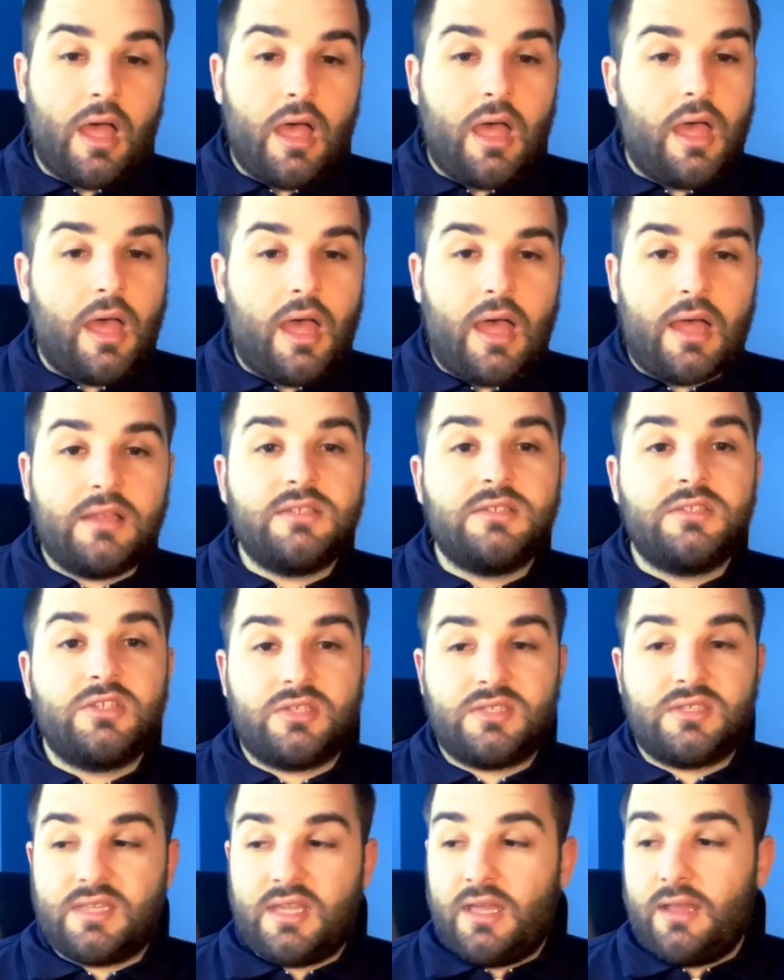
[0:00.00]
I
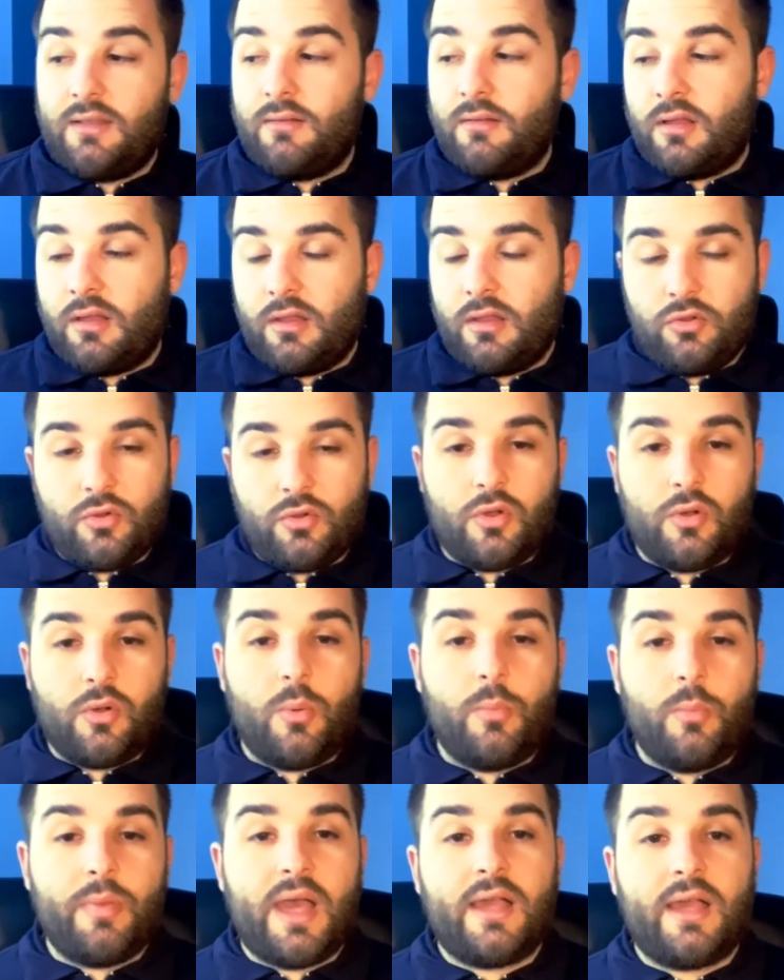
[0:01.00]
just said, and you can go
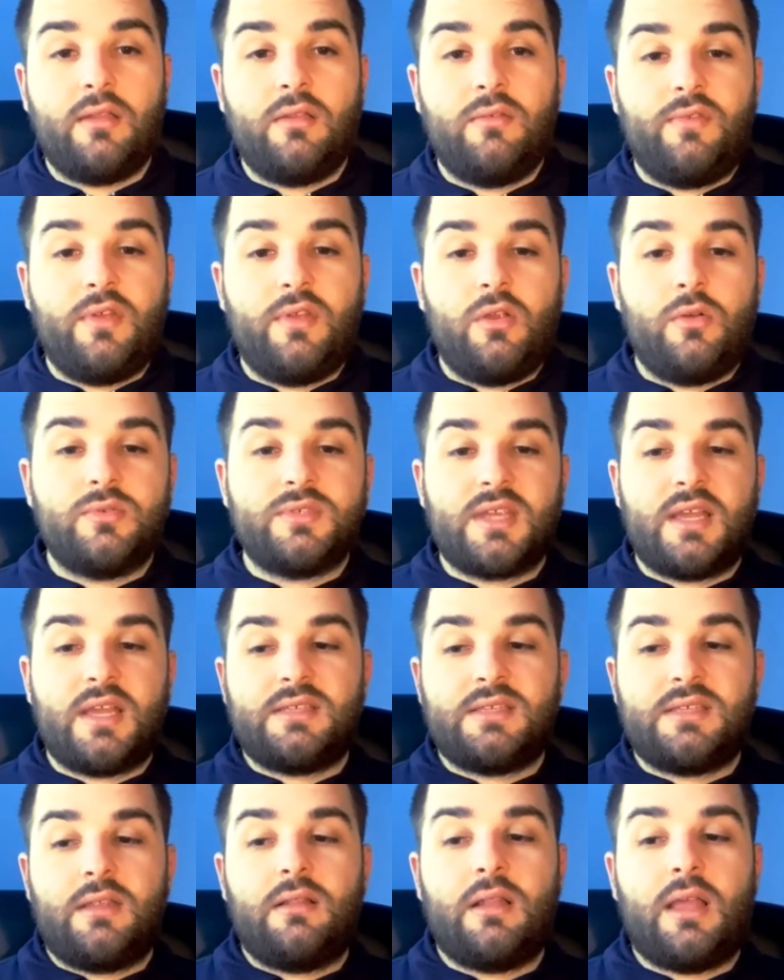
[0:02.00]
back in the videos, I
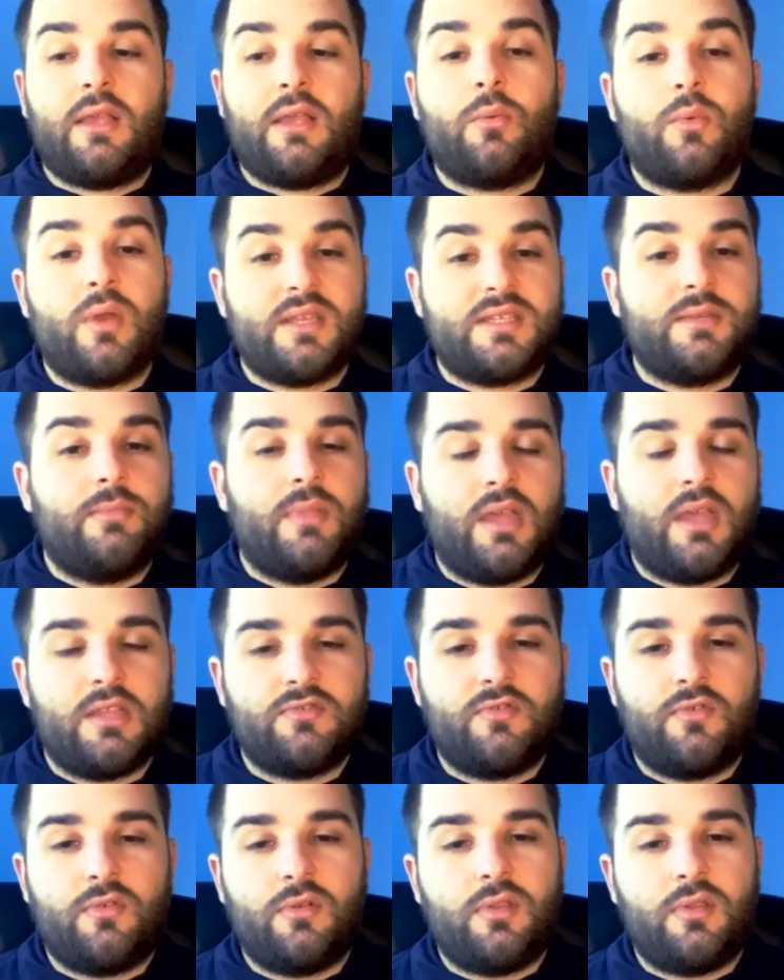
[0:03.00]
said, like, rest him
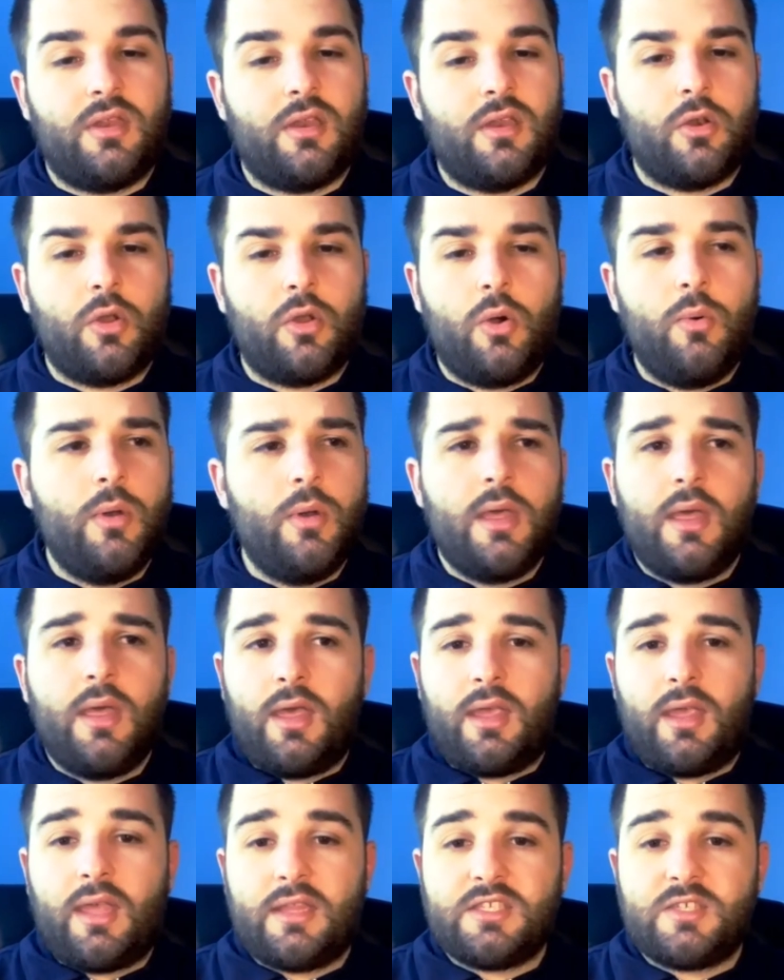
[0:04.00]
against Fiorentina, no.
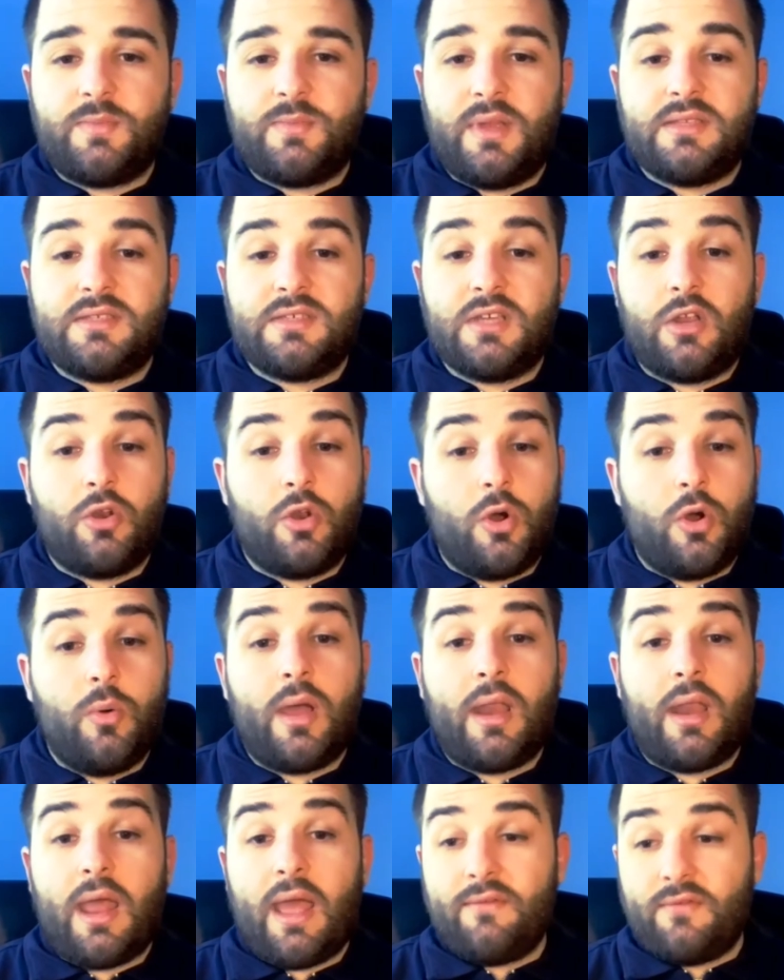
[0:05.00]
Against Spezia, no.
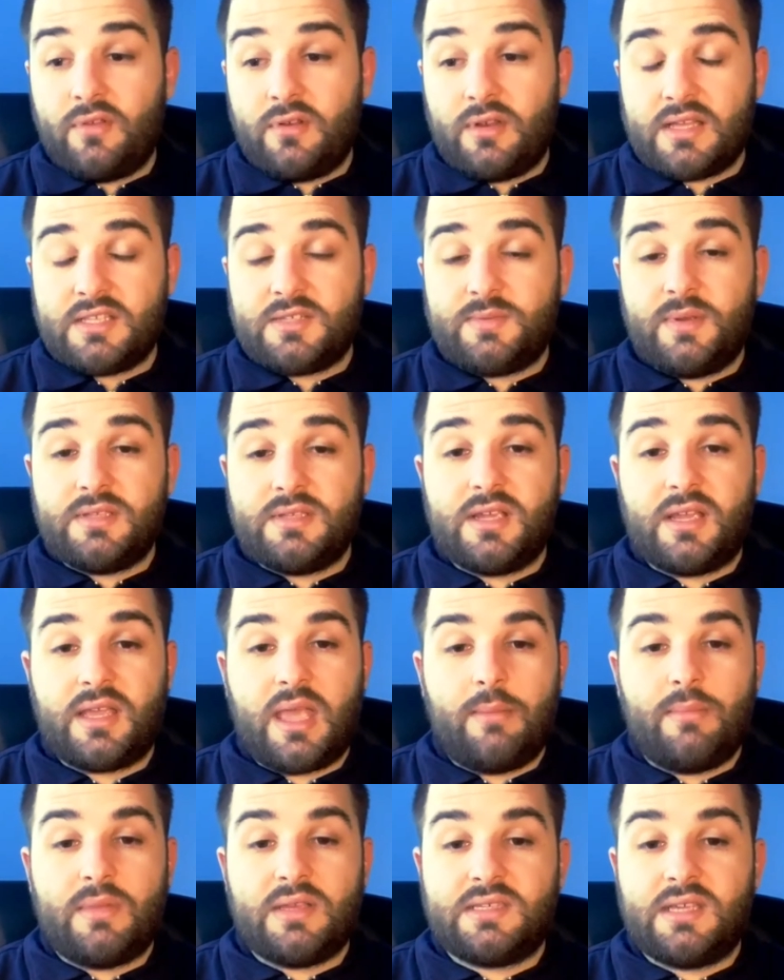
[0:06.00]
And after that Spezia
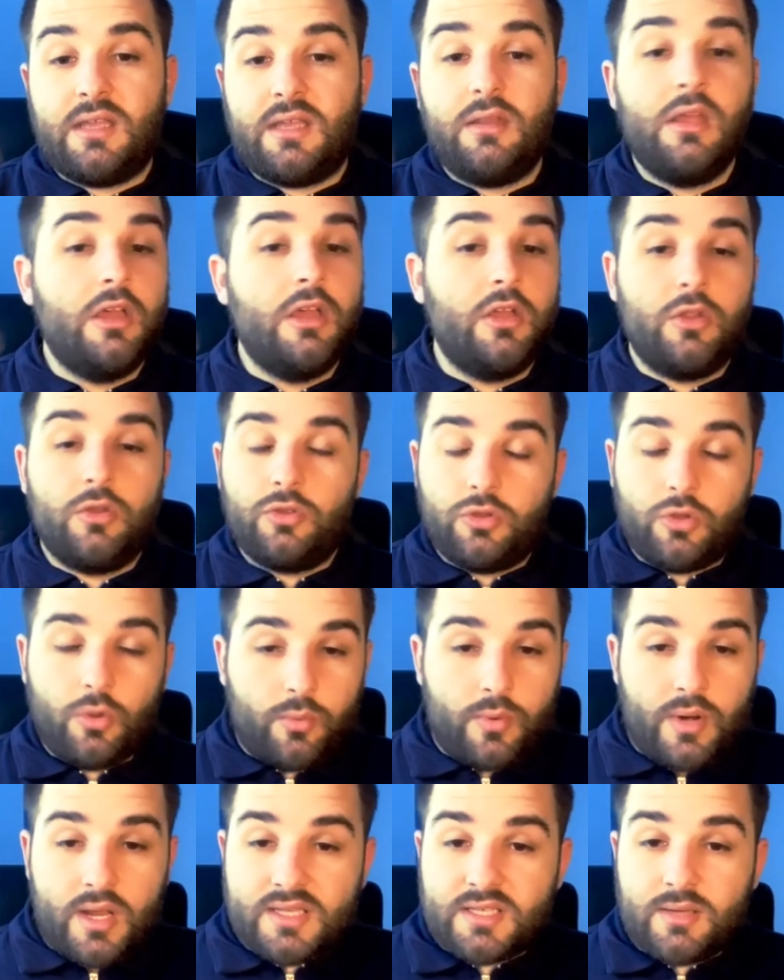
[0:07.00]
game, I said,
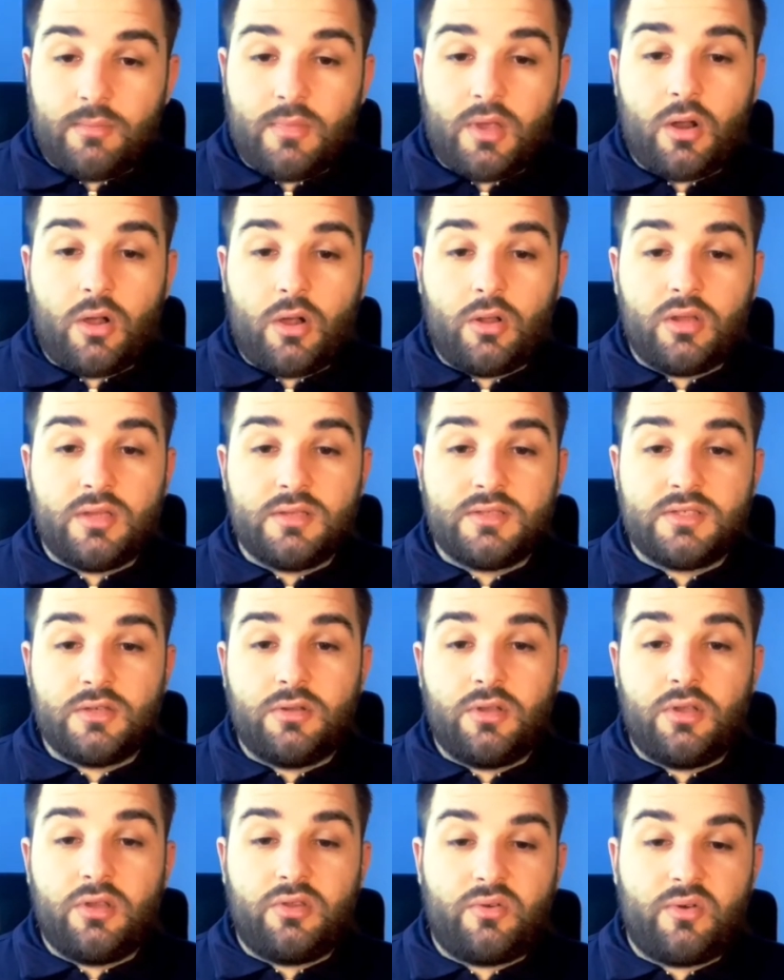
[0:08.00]
don't rest him at all until
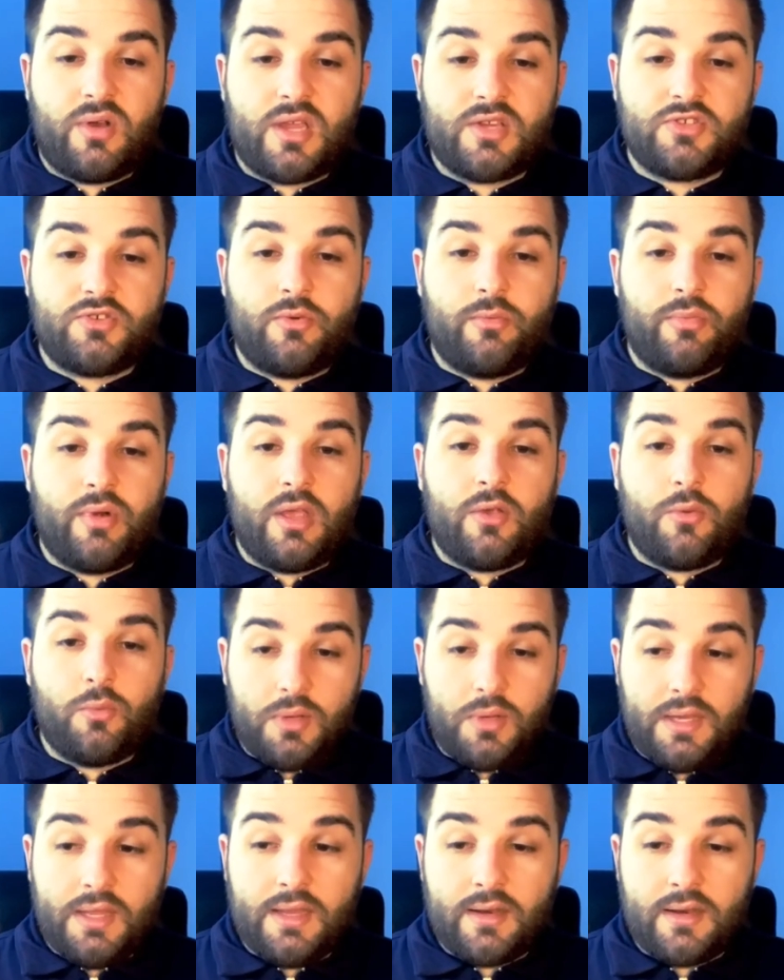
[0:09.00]
the international break. We
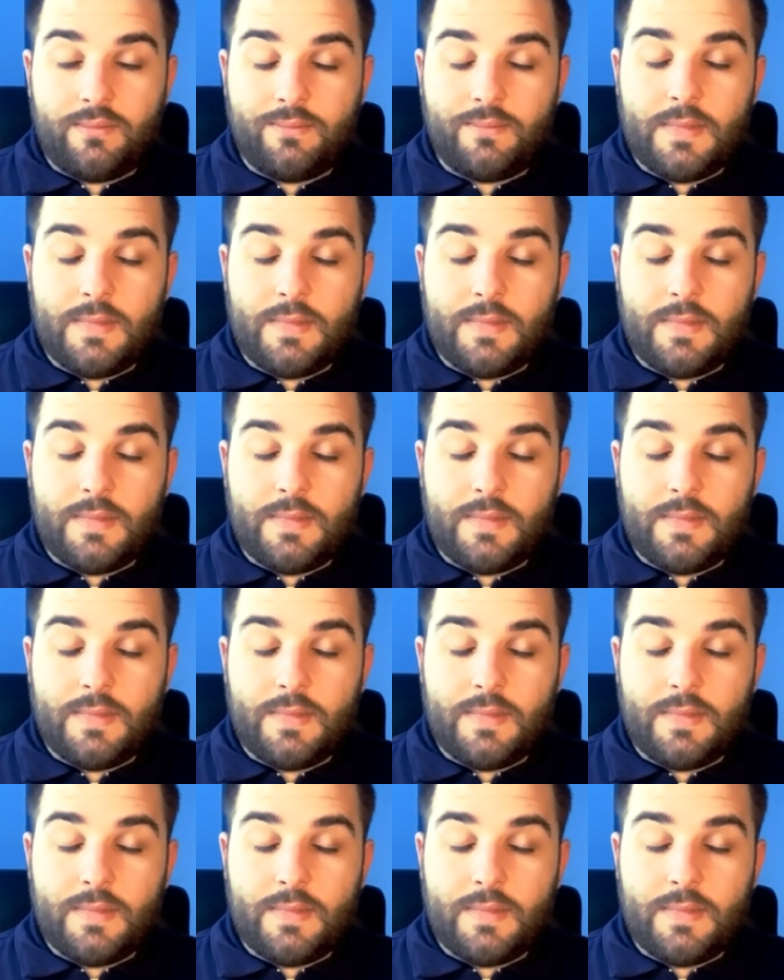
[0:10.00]
need him.